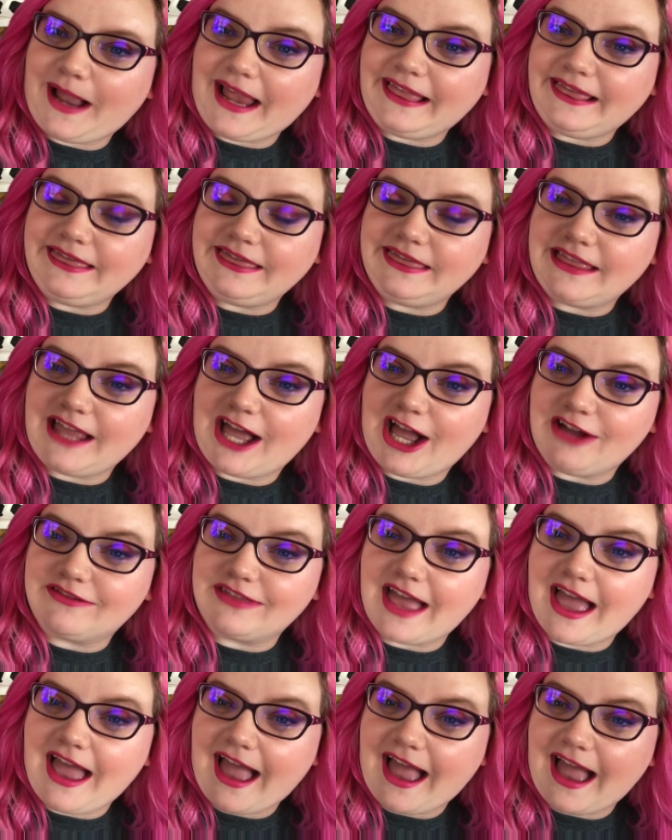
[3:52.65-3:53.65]
I love
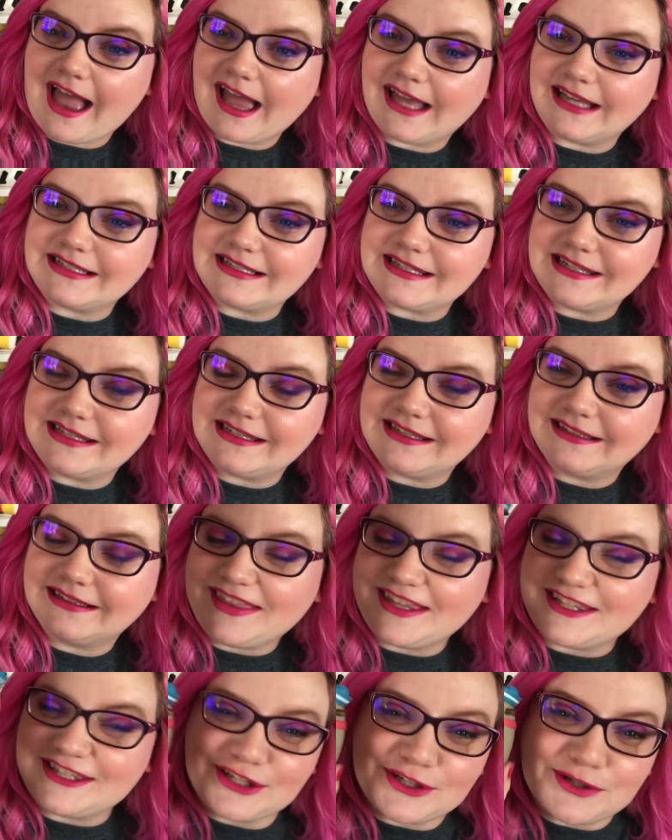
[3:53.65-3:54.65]
the hat.
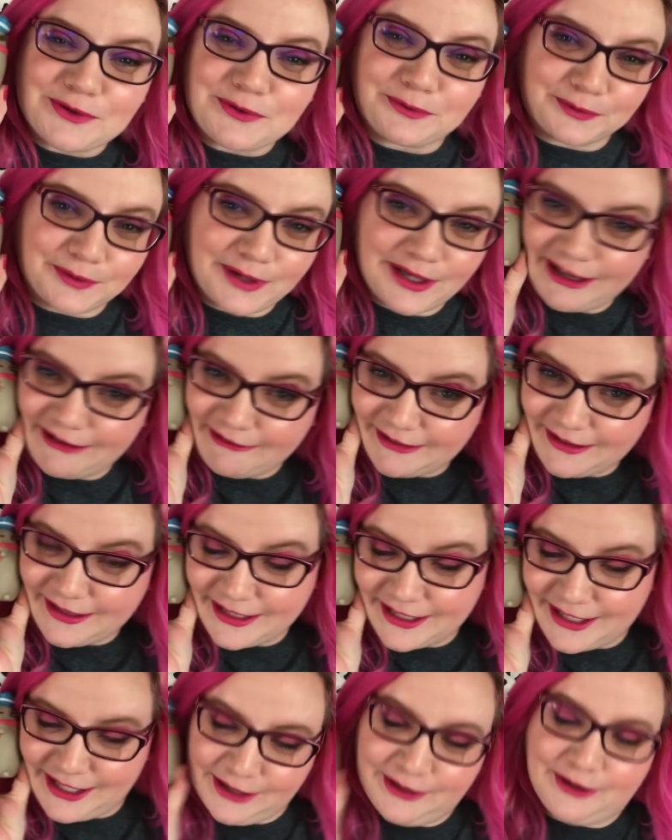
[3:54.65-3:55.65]
This is really,
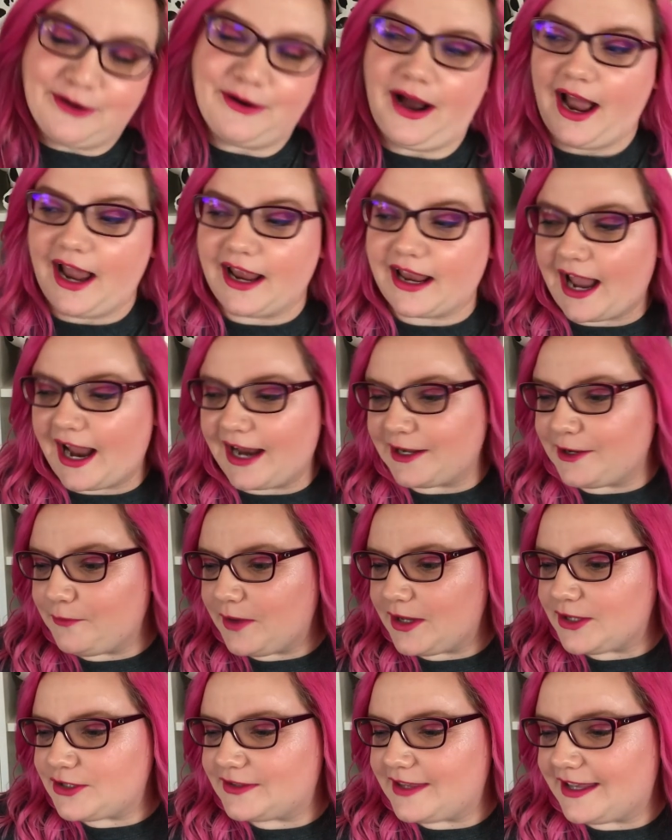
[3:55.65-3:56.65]
really cute. I kind of
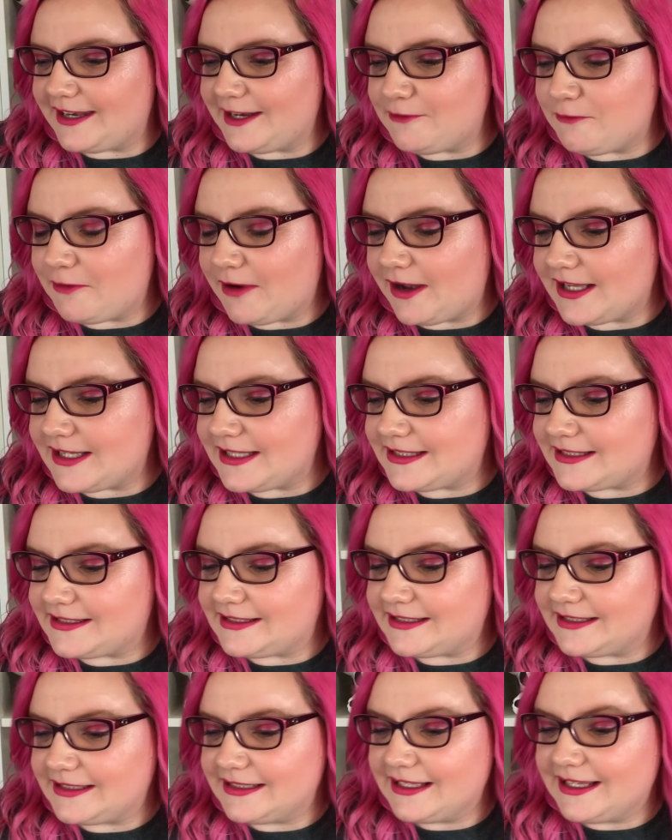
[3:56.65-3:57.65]
wish that it
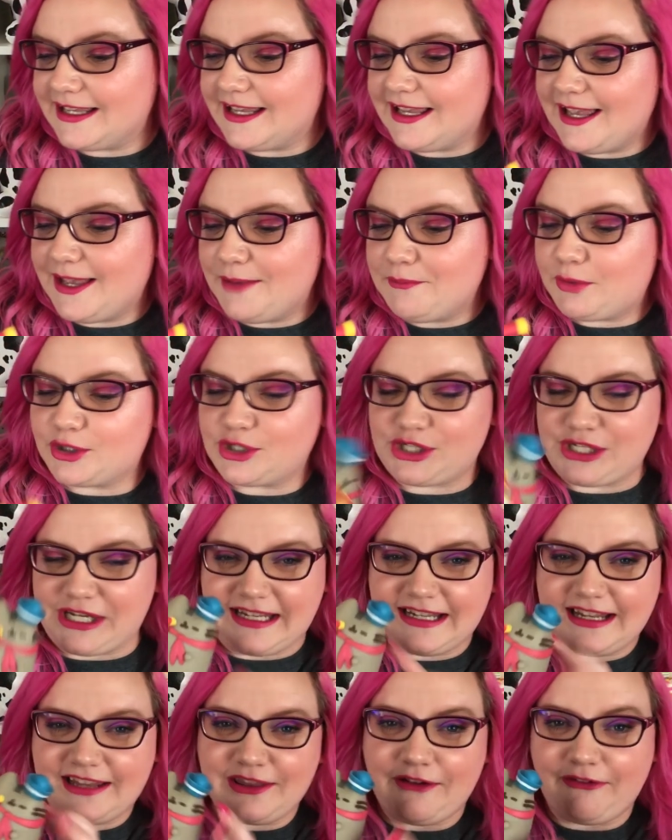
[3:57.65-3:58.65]
was
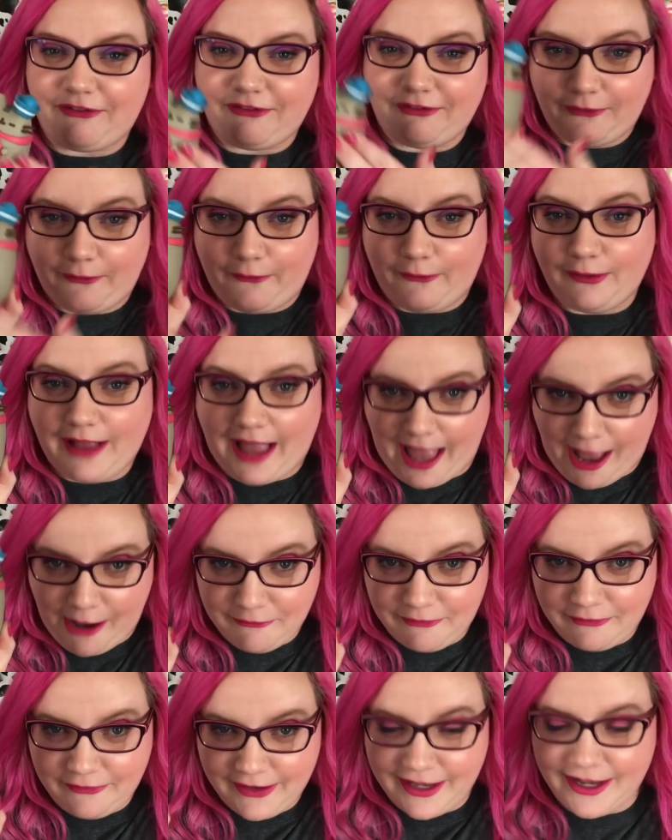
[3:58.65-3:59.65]
Pusheen in the full
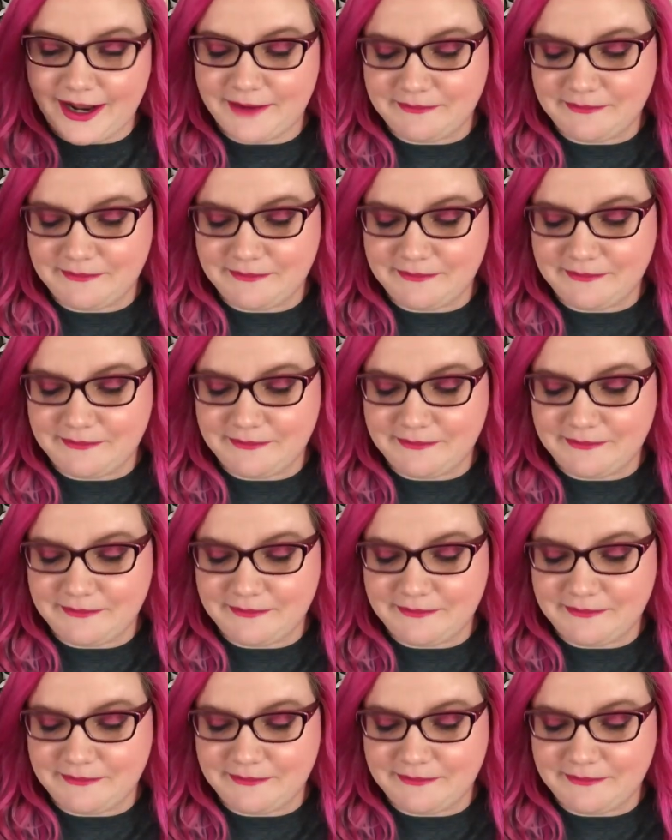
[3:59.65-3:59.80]
outfit.